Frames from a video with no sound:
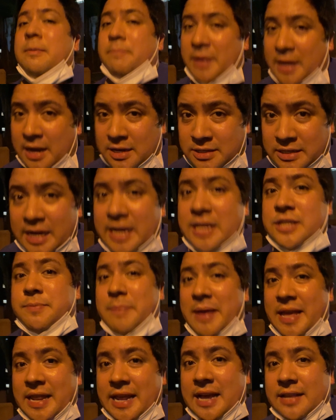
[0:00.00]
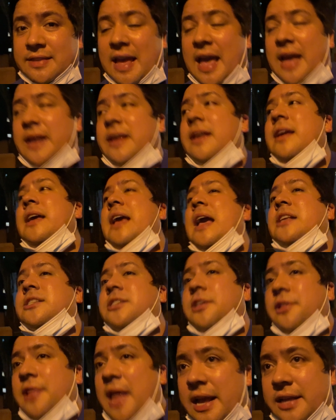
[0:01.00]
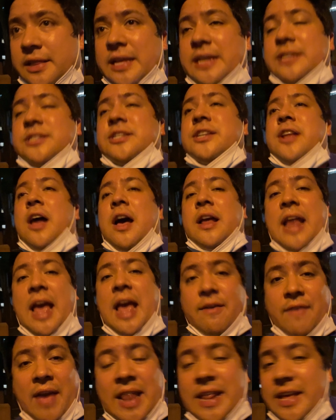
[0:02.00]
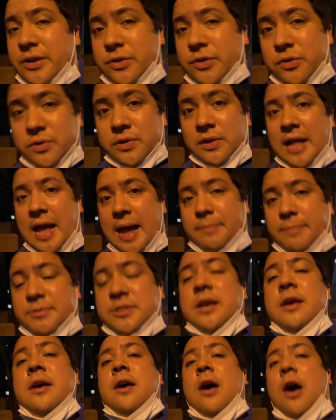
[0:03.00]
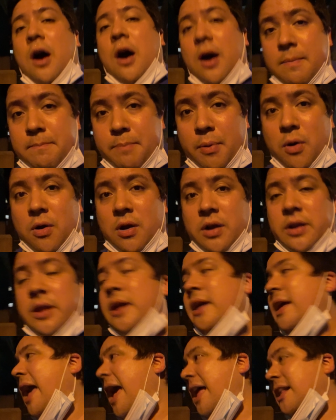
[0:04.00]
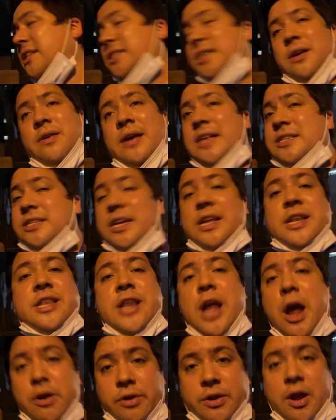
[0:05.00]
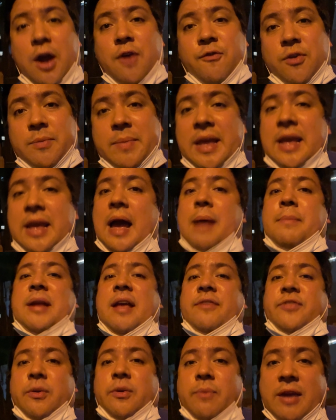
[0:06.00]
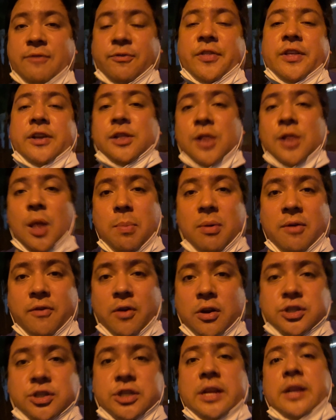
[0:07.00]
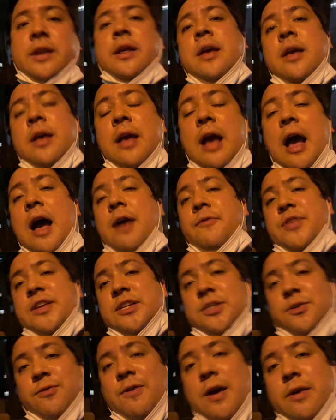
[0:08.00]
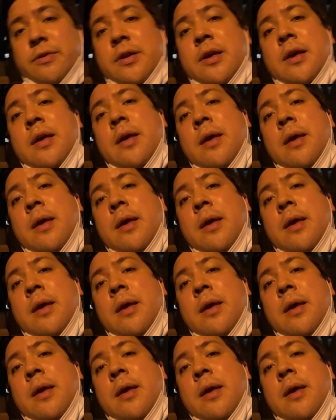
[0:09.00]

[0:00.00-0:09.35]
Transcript: because it is MediaTek, it's likely to not have any Google Apps on board. And so it's a no-go for me. I'm gonna have to wait for the global version of this phone.